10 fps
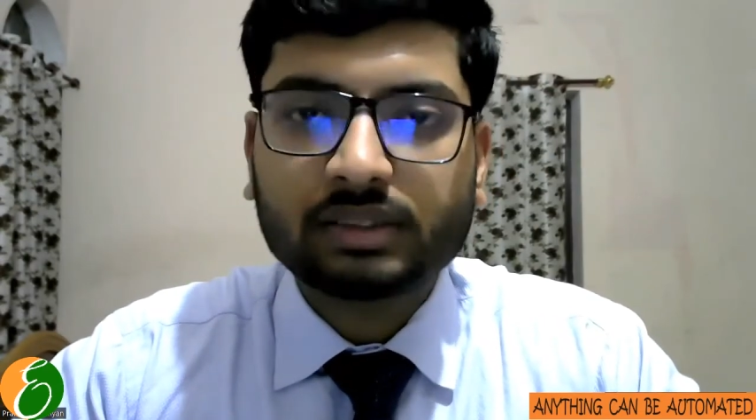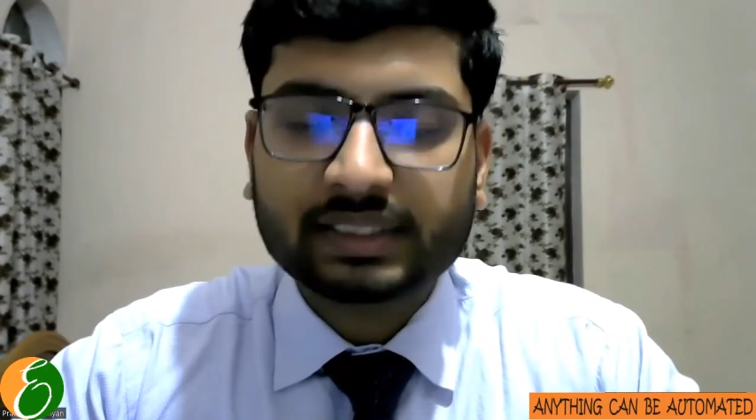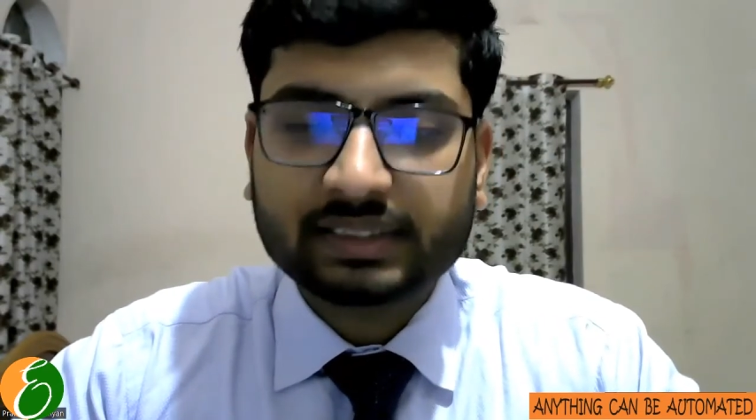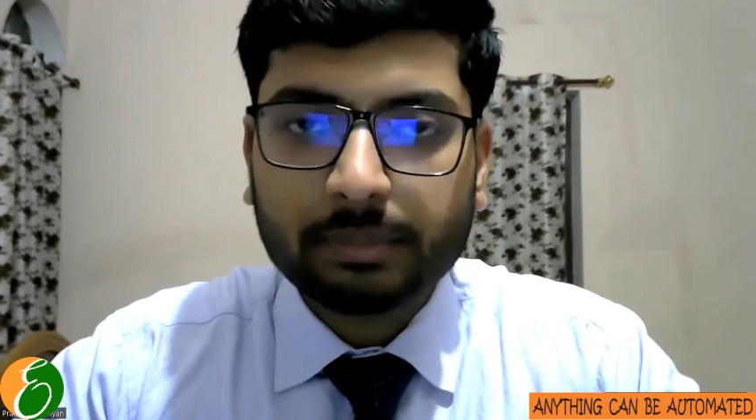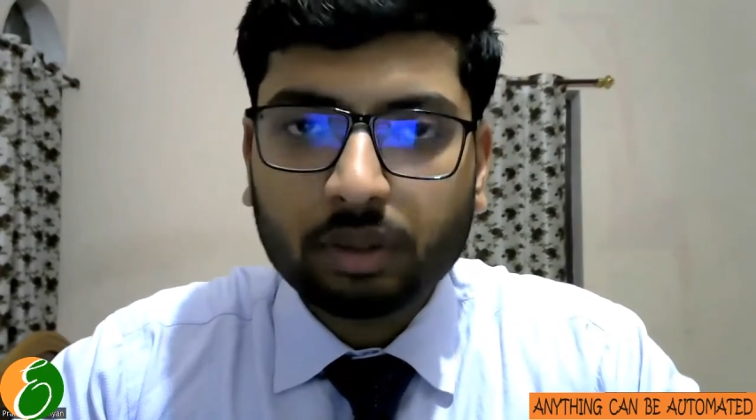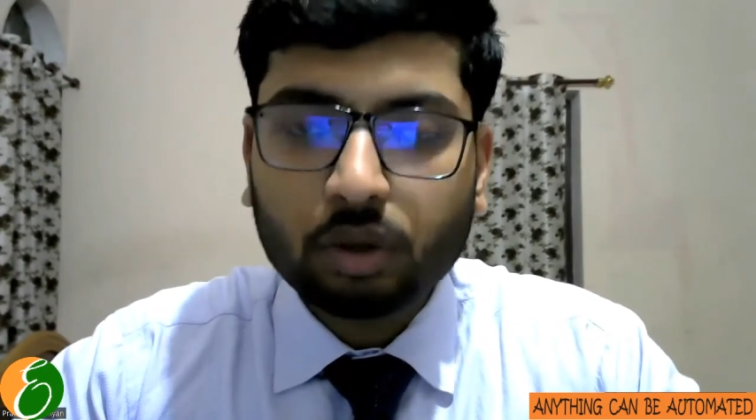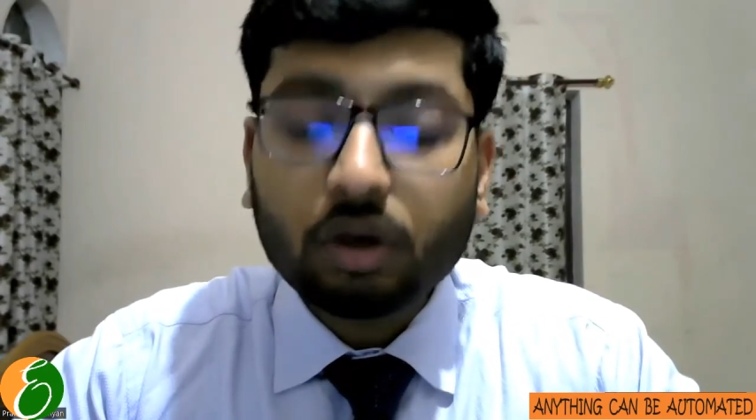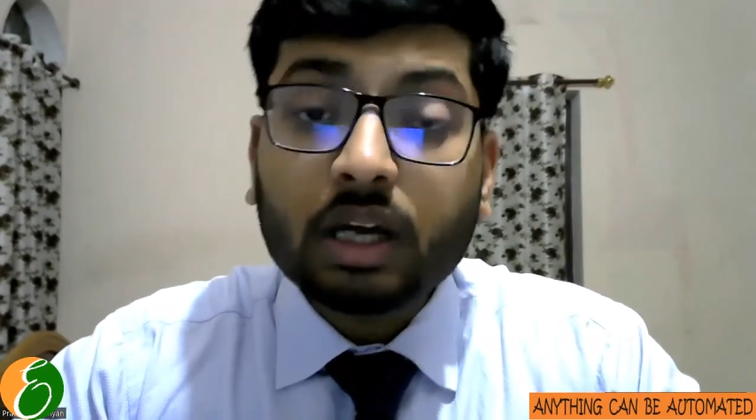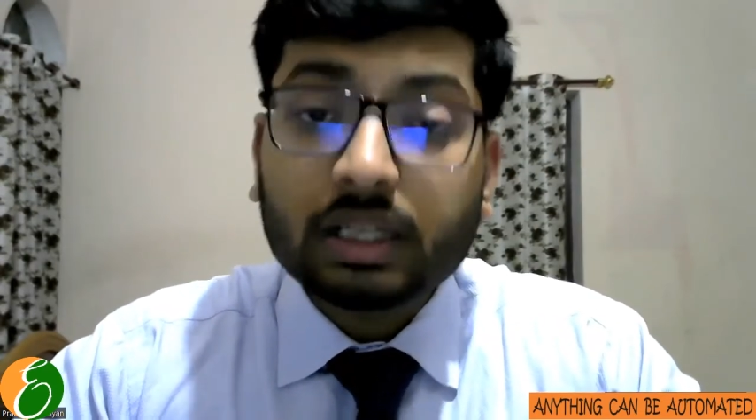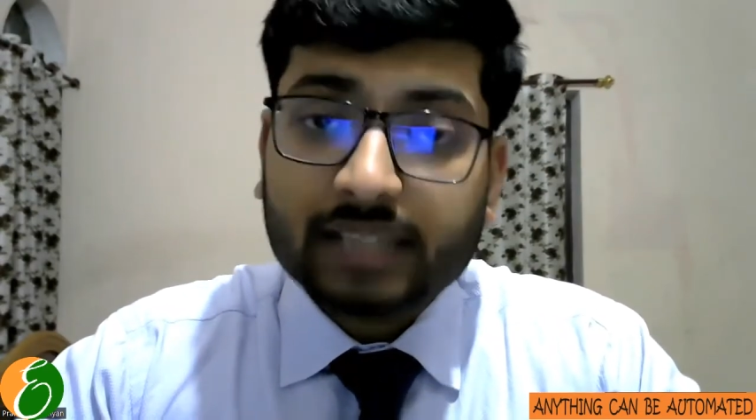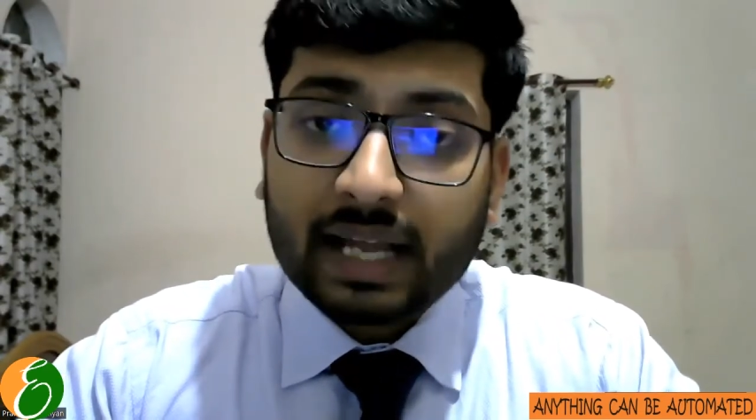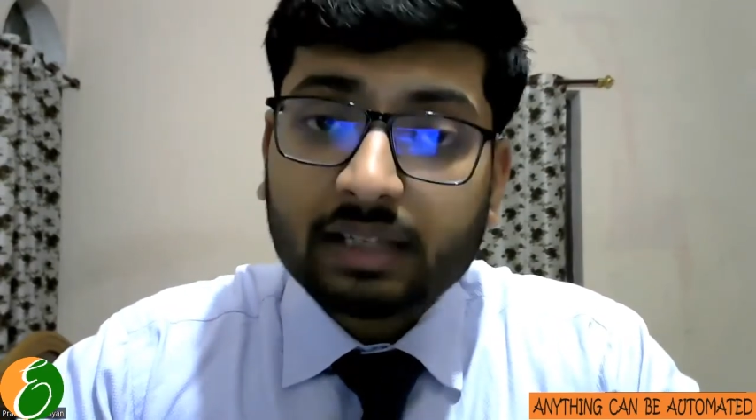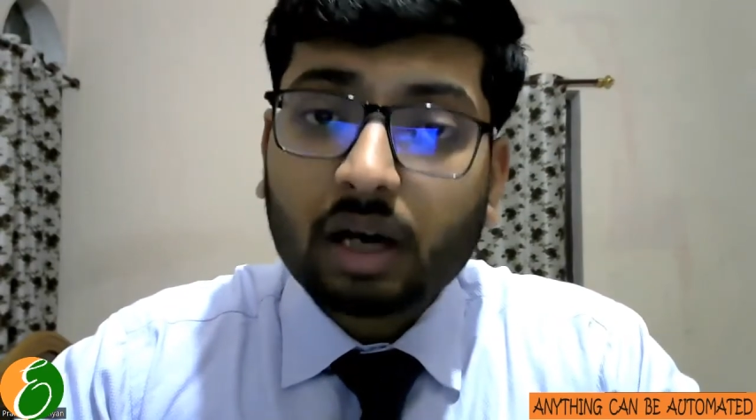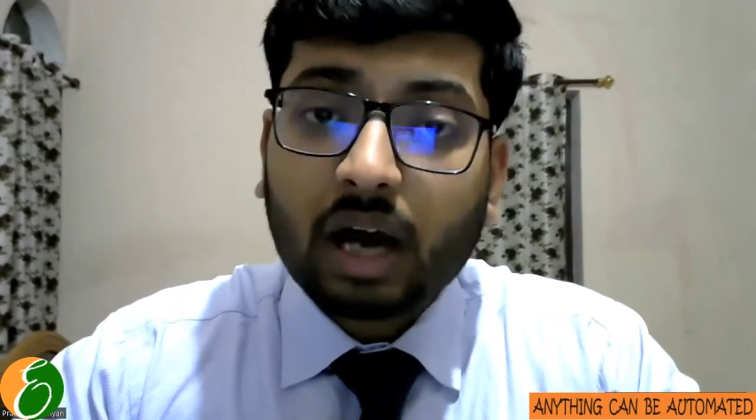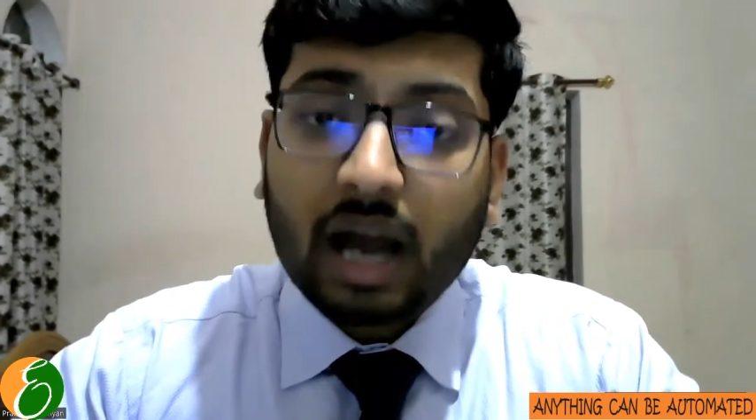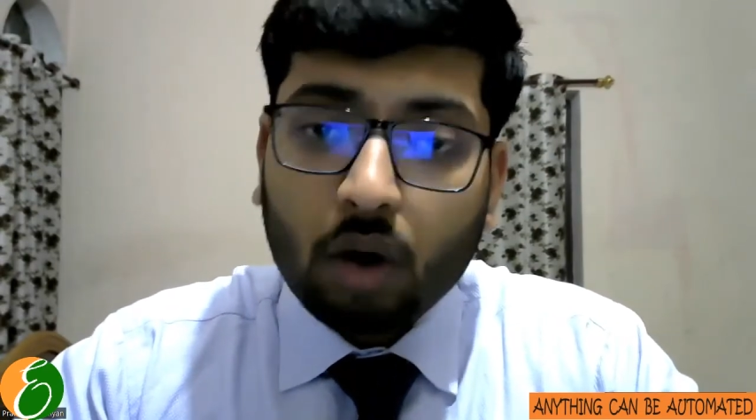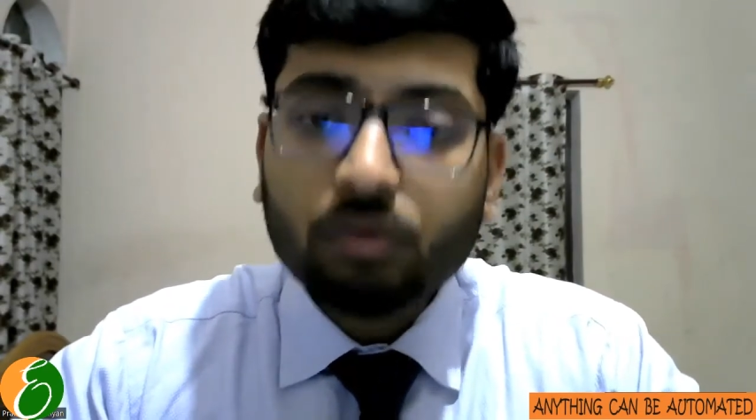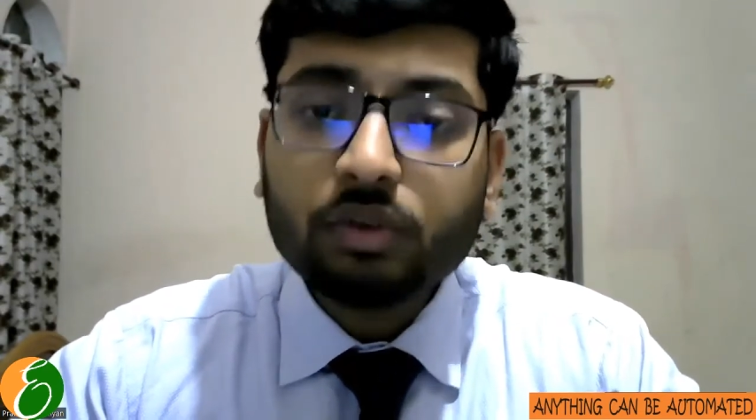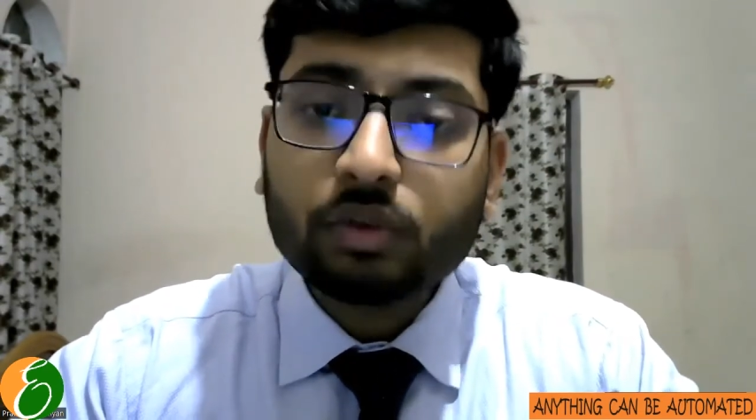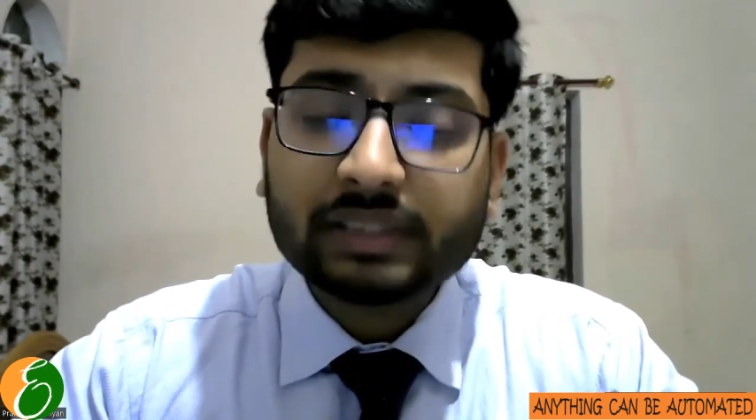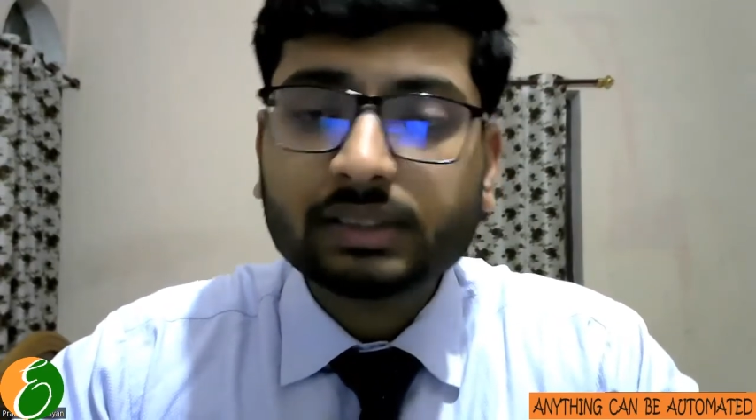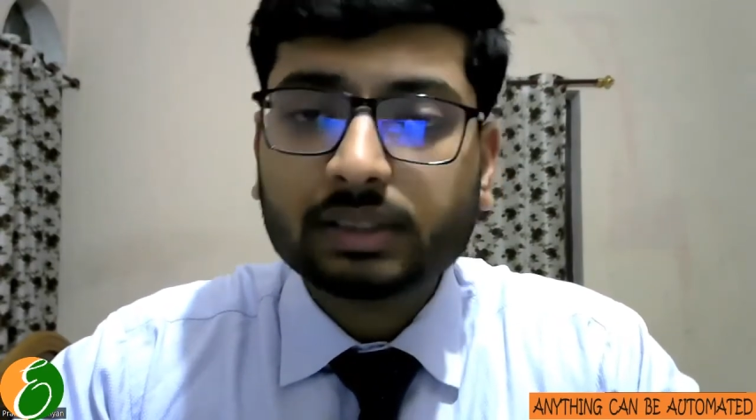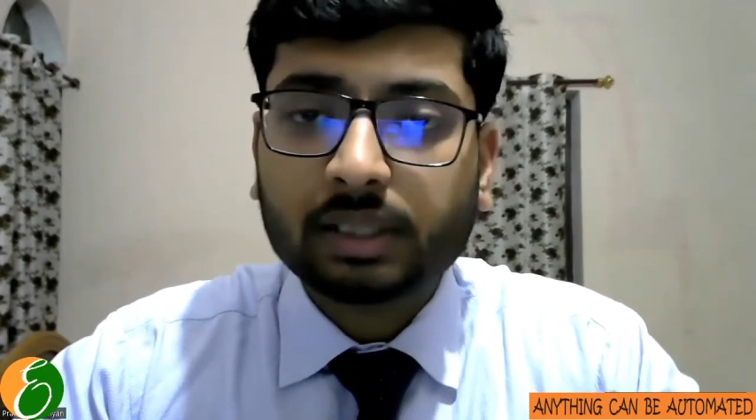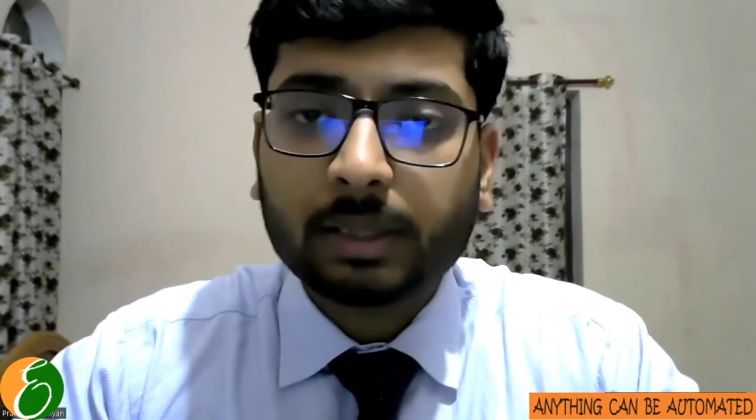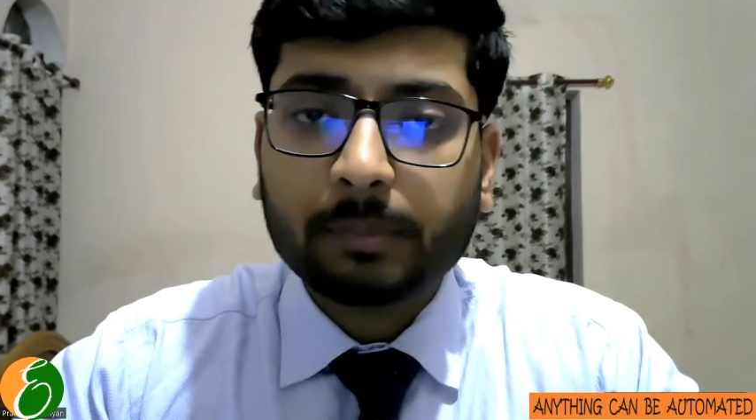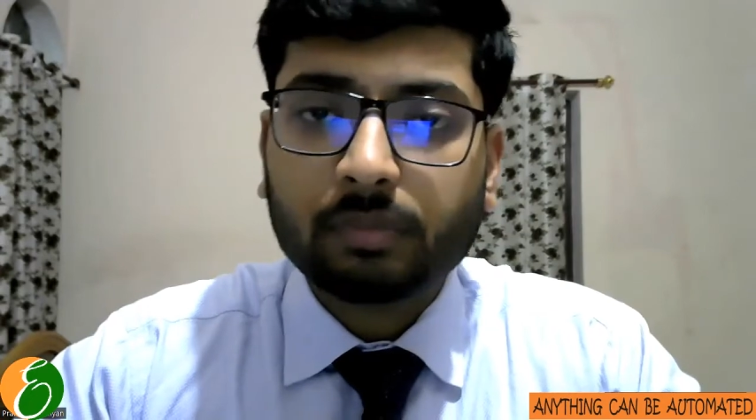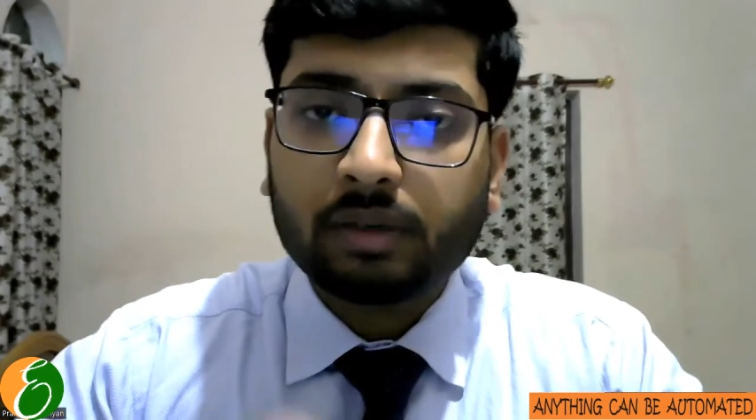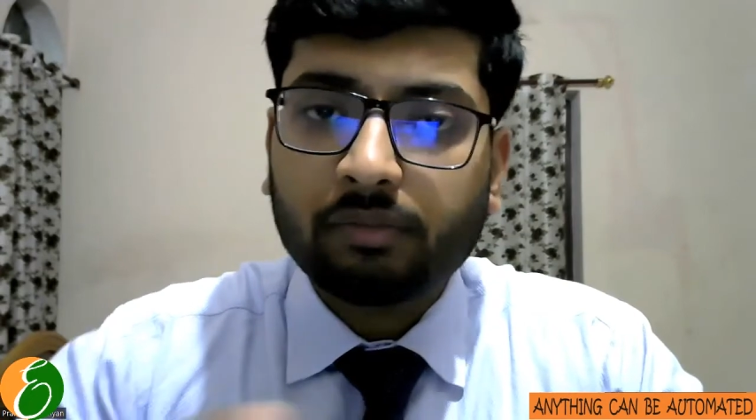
section below that how you can um,